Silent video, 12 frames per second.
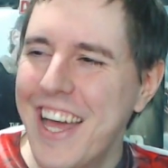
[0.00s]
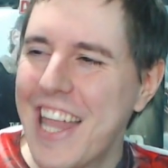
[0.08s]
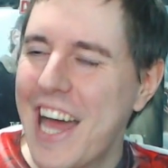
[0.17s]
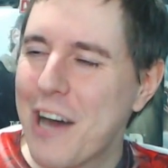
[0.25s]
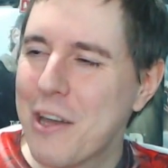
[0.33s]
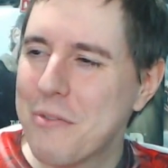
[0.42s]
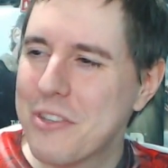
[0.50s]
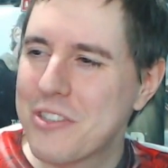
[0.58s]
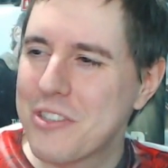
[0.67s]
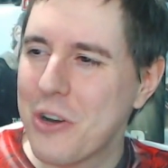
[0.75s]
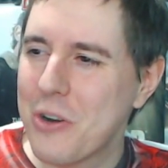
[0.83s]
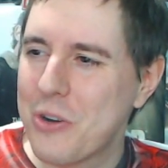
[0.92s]
That would have been
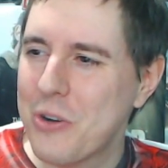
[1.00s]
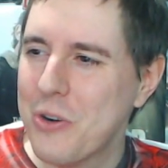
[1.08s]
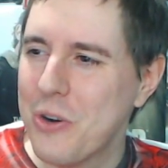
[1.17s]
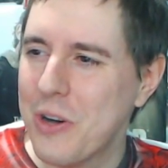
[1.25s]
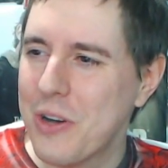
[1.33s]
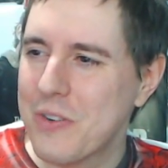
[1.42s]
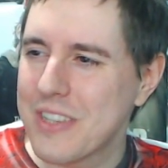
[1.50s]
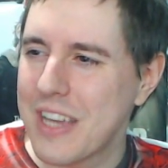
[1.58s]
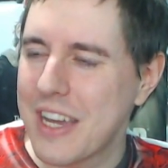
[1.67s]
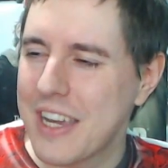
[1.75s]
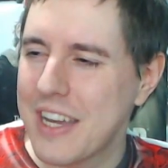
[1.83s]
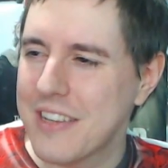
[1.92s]
so cool. It was
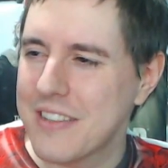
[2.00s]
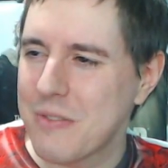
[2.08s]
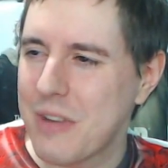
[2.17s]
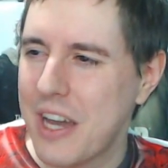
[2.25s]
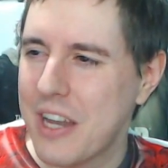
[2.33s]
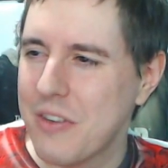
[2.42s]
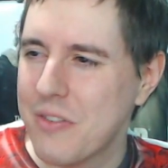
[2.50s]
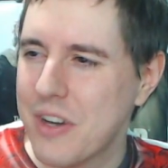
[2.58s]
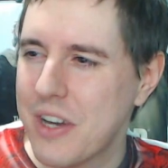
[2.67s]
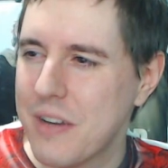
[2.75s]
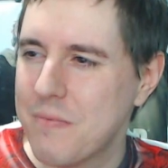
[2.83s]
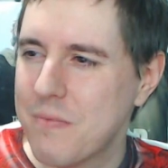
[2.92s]
like some kind of,
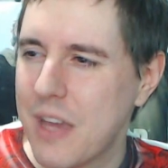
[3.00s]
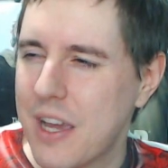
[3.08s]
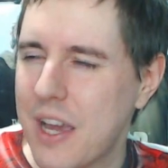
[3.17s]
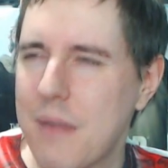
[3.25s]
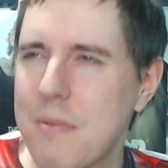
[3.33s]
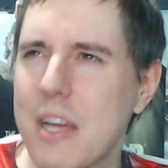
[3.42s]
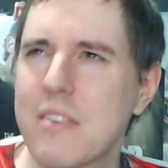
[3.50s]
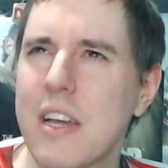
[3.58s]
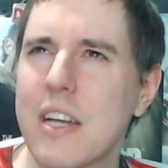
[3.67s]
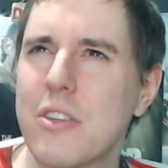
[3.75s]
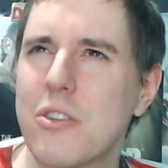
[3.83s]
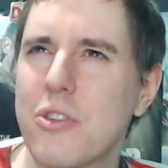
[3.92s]
I'm not
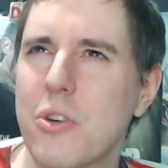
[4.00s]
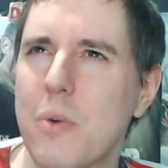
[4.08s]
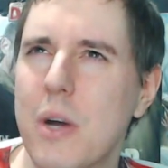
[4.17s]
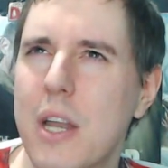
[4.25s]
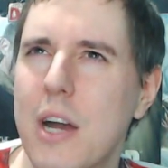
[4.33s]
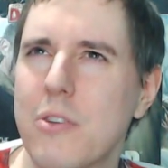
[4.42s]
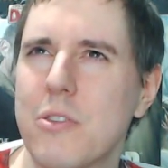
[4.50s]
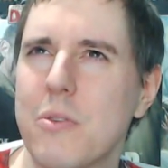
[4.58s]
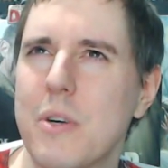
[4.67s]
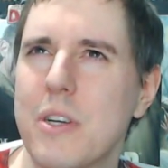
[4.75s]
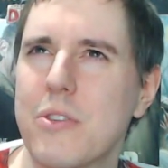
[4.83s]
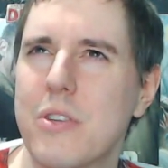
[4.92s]
exactly sure what house
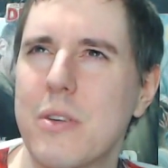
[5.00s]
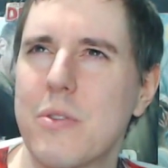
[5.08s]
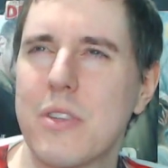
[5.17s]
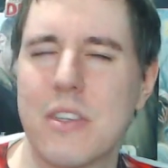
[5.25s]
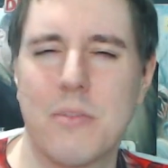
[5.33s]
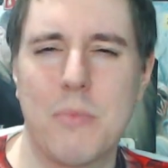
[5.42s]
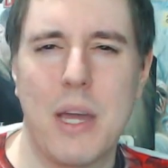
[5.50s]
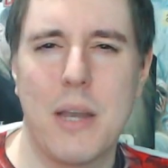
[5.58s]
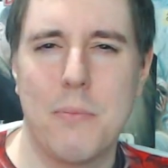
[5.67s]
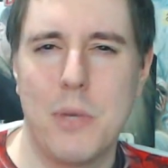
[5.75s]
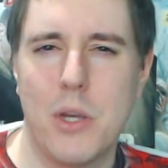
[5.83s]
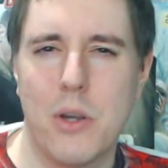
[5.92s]
it was. It was like some kind
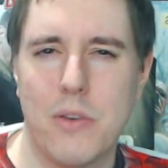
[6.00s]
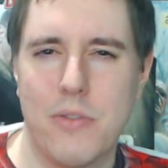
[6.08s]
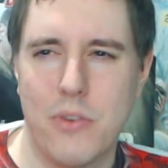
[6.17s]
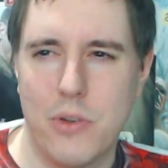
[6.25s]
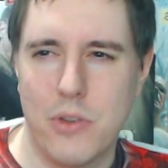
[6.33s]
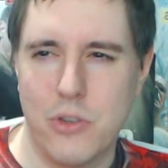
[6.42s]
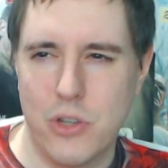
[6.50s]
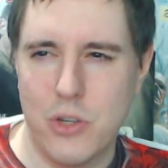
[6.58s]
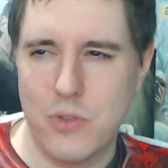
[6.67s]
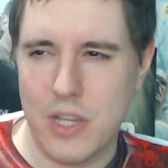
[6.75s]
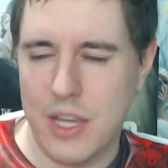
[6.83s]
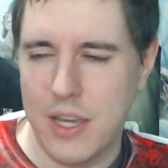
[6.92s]
of beer for the show.
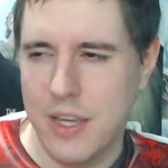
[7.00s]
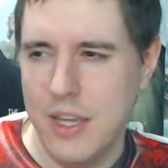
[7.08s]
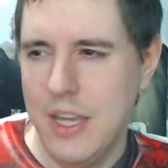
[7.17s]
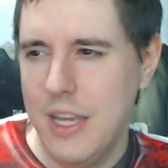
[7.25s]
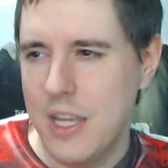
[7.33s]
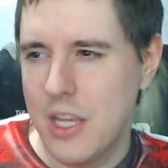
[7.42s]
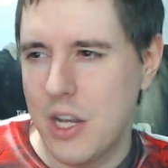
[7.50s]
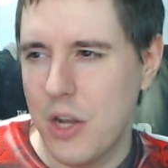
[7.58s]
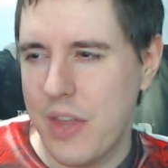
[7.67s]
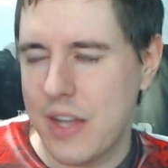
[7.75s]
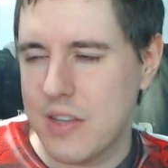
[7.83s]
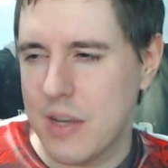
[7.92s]
It was like a, you
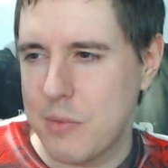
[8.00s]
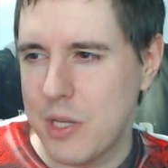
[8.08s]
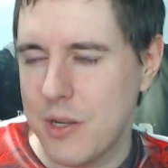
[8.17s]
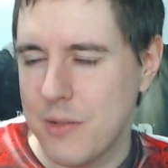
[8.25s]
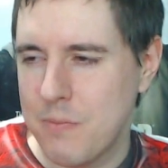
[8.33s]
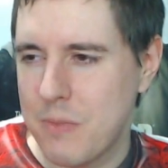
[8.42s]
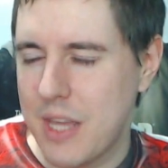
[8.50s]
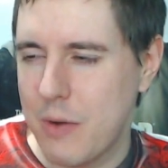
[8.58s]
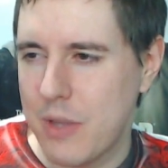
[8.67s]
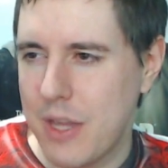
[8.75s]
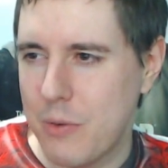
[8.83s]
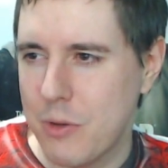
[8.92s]
know, that type of deal. And
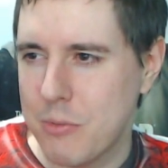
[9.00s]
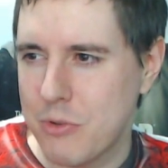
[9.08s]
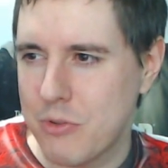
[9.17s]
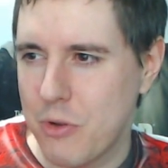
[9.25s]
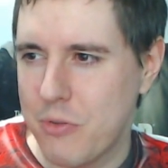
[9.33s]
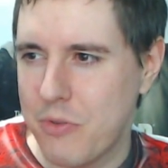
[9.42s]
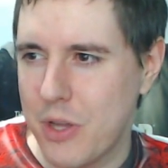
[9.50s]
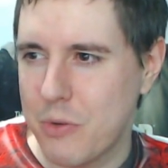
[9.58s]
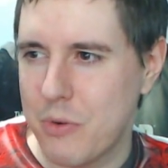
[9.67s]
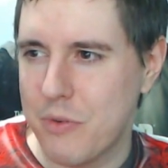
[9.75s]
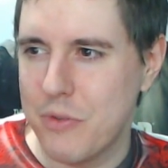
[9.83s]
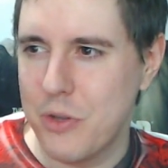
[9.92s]
that would have been so fun
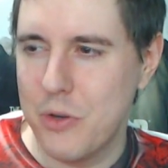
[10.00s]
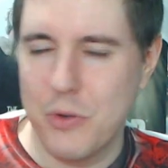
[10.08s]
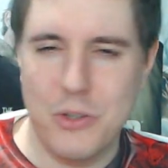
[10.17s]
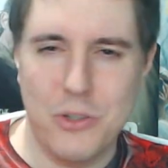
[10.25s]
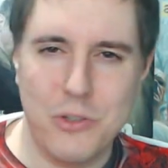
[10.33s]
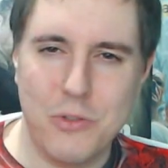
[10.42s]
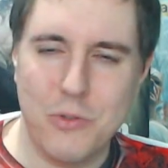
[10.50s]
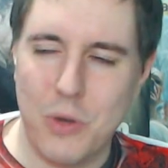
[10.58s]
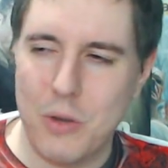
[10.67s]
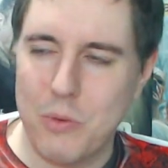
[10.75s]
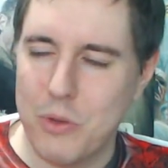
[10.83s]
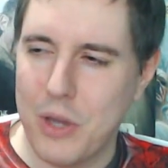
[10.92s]
to review and just
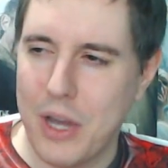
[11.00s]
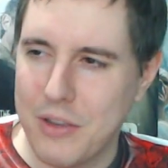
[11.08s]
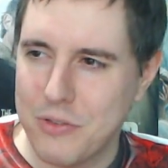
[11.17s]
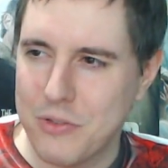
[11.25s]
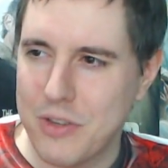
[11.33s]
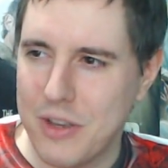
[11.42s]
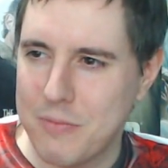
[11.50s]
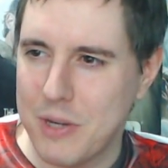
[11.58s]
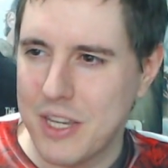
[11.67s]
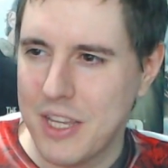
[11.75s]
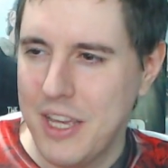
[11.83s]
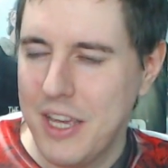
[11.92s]
drink with you guys and stuff.
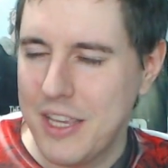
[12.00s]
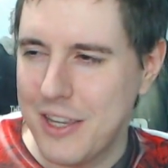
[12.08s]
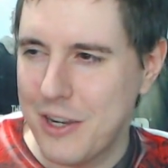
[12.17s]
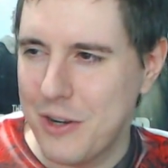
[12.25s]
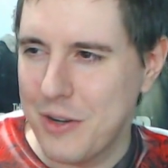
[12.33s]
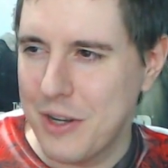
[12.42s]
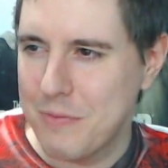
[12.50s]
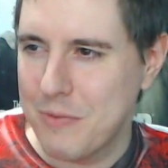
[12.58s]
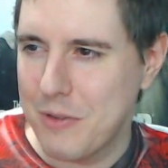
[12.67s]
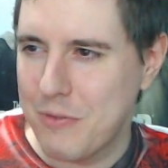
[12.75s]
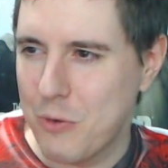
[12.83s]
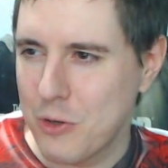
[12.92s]
But, you know,
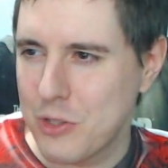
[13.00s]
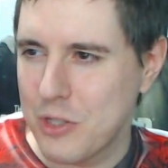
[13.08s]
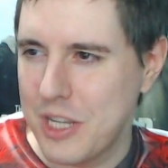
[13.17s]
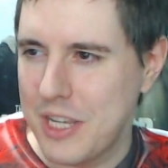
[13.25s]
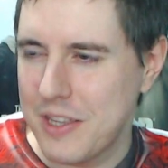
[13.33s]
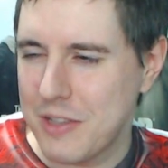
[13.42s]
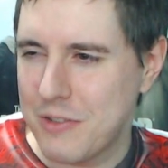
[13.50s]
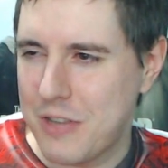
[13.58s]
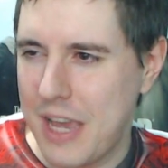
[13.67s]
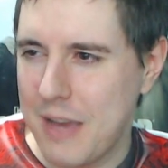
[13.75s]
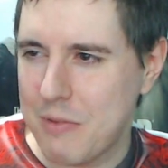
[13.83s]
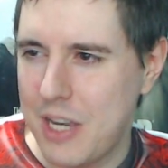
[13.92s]
unfortunately, the
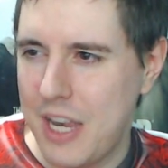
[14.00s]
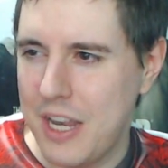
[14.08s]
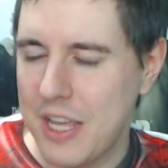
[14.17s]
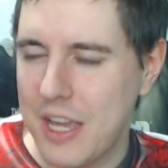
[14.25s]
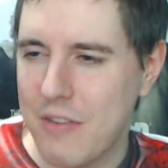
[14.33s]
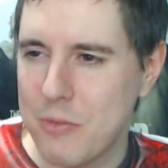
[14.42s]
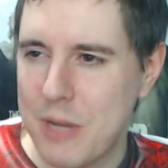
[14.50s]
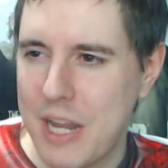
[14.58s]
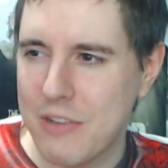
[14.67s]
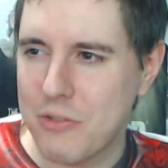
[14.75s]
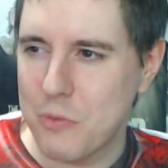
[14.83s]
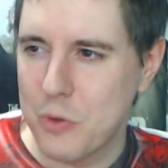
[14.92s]
damn Canadian
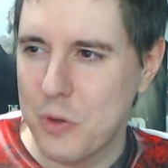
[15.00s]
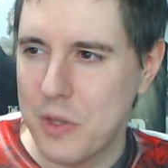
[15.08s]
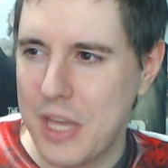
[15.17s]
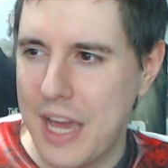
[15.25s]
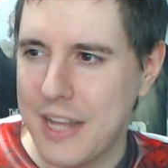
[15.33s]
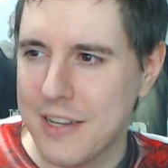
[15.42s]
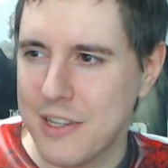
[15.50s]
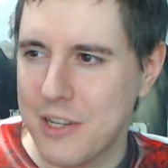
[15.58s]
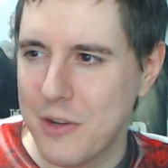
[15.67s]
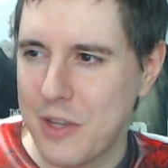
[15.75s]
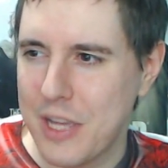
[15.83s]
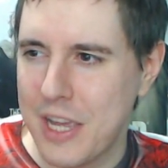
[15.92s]
government has to ruin that. You
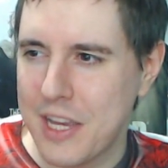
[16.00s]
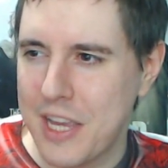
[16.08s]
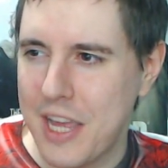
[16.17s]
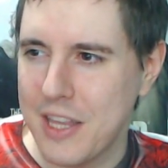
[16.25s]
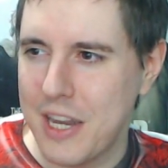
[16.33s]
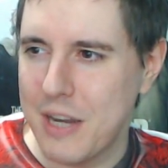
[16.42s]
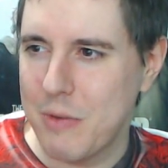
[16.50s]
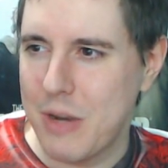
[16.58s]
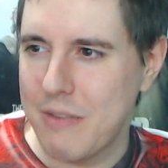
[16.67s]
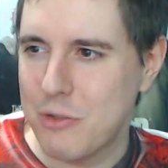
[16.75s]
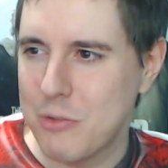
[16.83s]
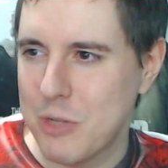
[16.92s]
know, can't let
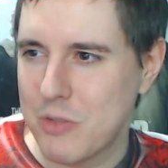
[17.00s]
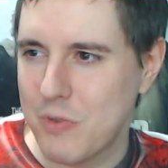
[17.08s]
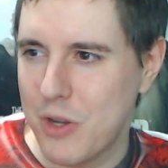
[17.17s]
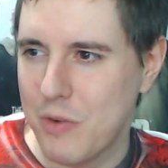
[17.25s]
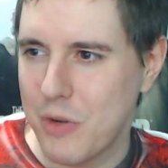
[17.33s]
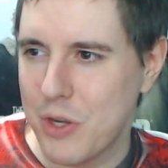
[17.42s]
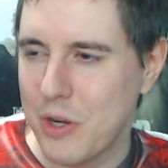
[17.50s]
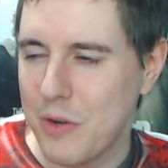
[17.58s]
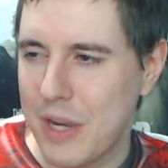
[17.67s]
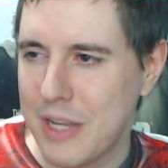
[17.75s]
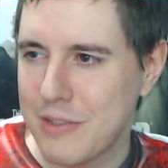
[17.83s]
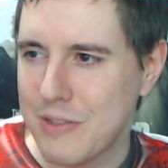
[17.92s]
anyone have too much fun over here,
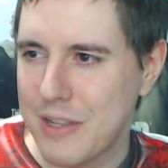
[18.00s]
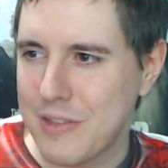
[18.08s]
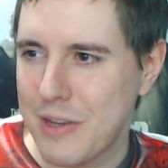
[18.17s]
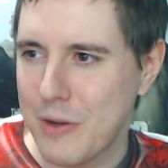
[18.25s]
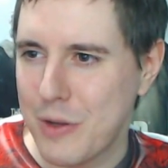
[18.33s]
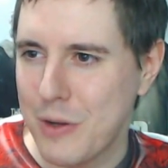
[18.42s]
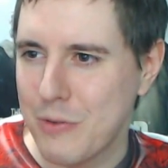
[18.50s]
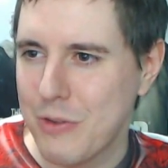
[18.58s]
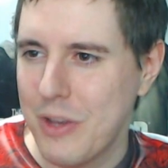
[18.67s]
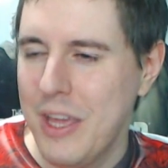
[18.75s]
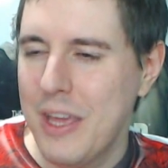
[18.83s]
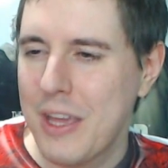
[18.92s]
right? So that's how it
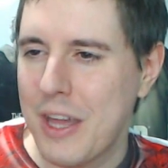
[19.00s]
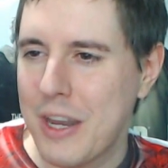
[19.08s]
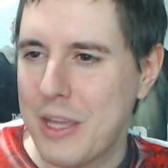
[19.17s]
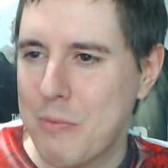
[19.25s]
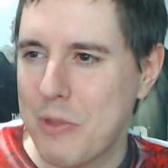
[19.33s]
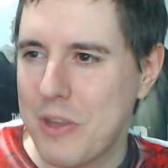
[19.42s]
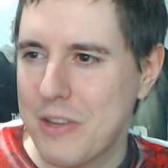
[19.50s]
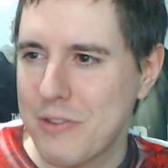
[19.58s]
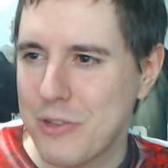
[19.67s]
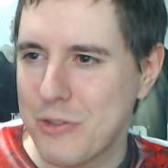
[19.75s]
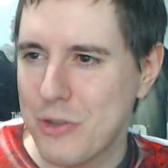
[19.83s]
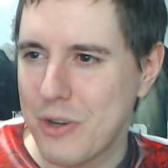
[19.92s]
goes. Got to keep
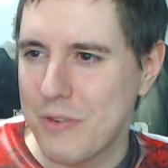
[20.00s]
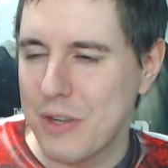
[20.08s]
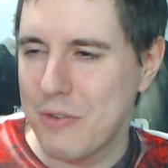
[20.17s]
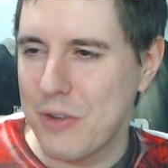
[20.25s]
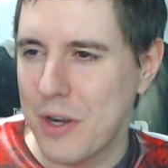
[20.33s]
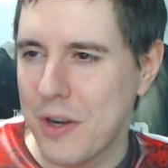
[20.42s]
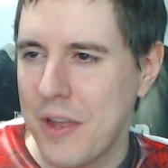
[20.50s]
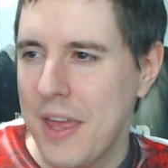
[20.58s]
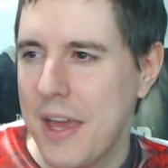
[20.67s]
things conservative here.